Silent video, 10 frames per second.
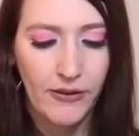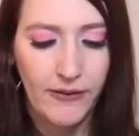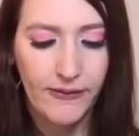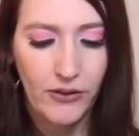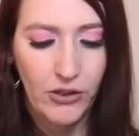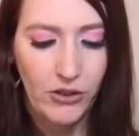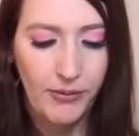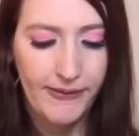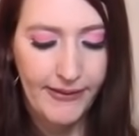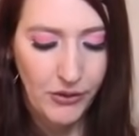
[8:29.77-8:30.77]
So that you can
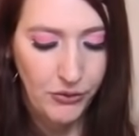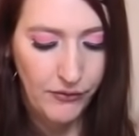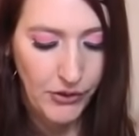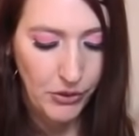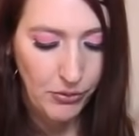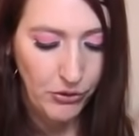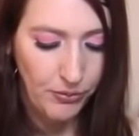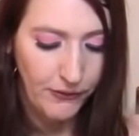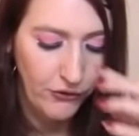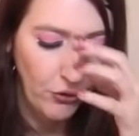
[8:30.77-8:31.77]
be single and available to
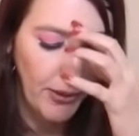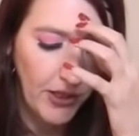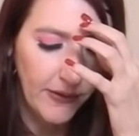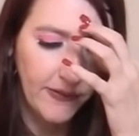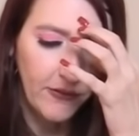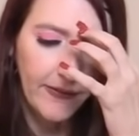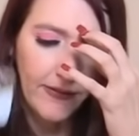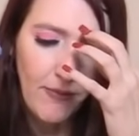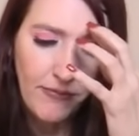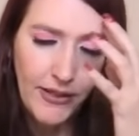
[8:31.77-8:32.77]
pursue because there's
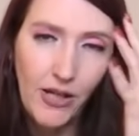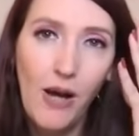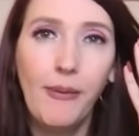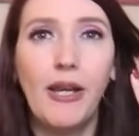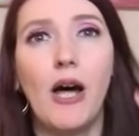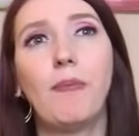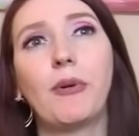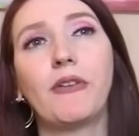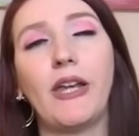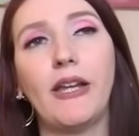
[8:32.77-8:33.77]
something coming up
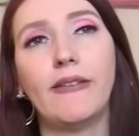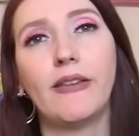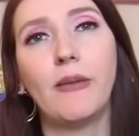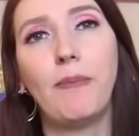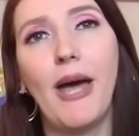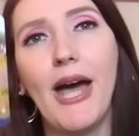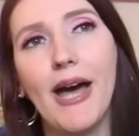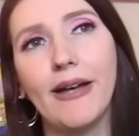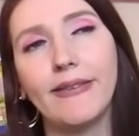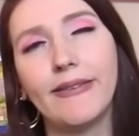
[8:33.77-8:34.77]
pertaining to the
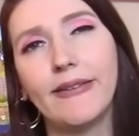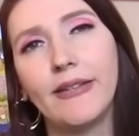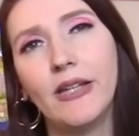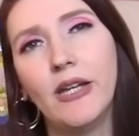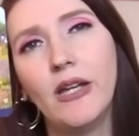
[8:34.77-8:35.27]
past.